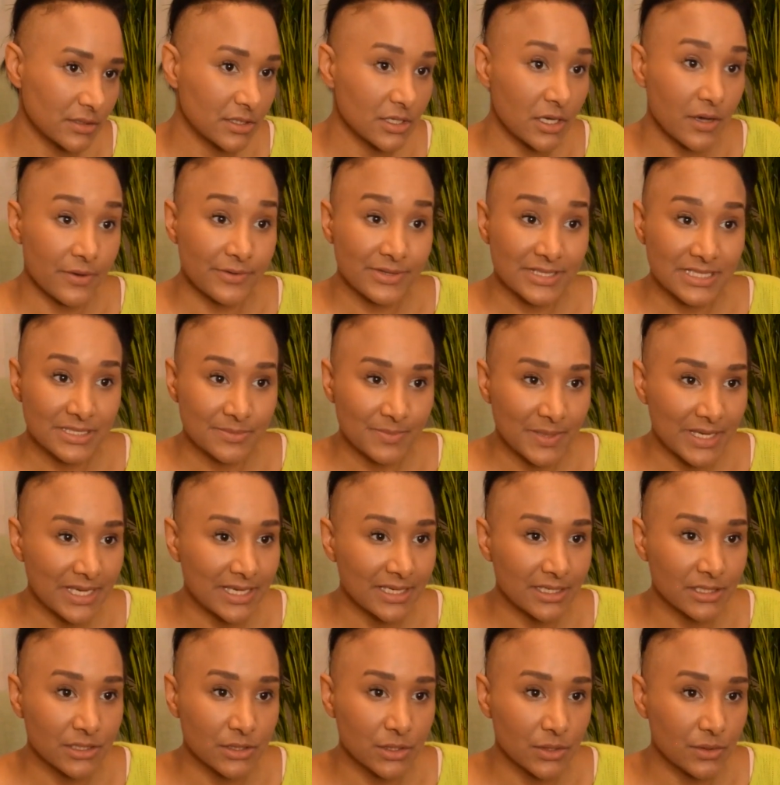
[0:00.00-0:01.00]
go and
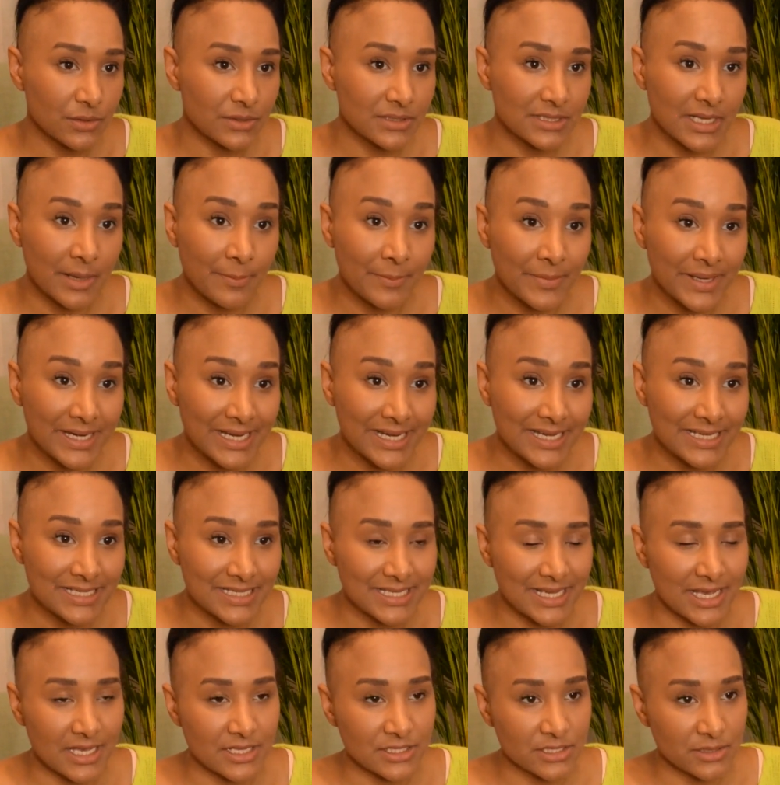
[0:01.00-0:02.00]
speak to somebody
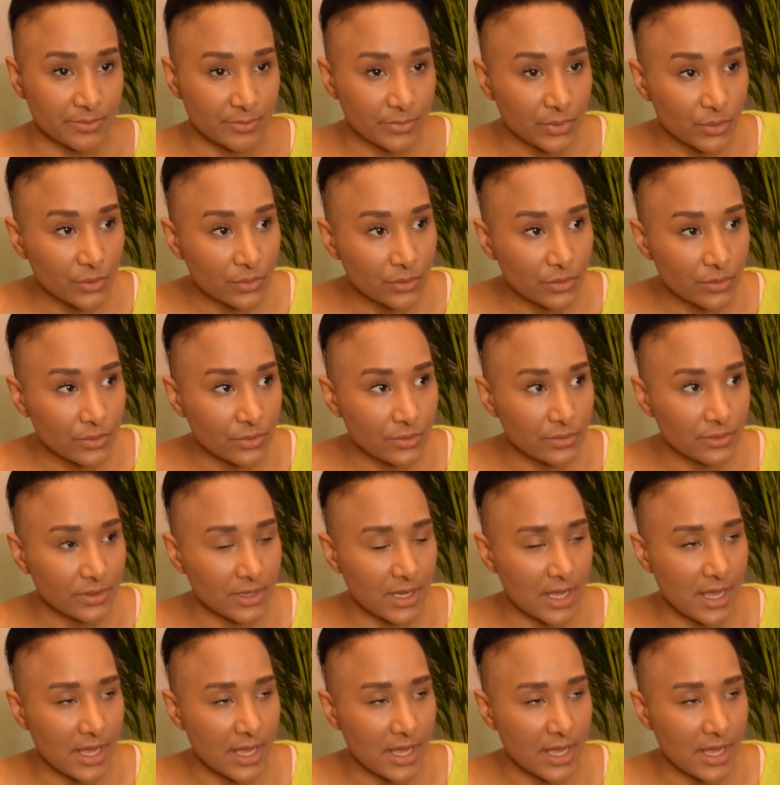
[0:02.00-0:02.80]
to get support?